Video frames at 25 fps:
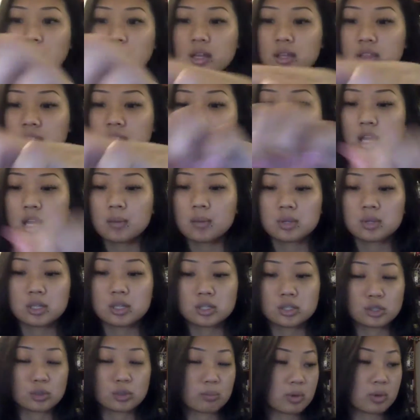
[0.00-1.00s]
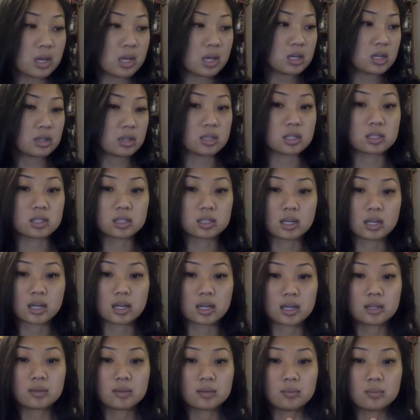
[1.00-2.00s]
I think I'm going to do pink this
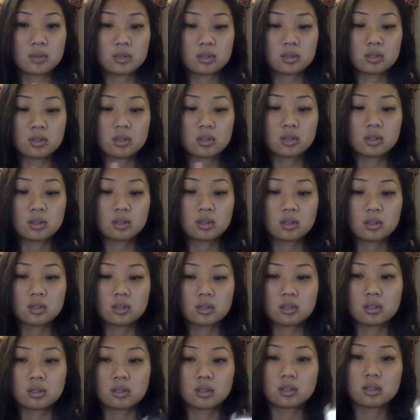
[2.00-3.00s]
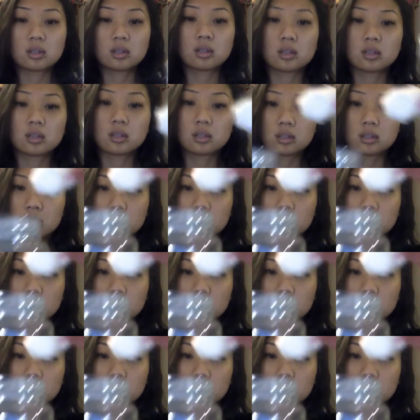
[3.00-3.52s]
time. And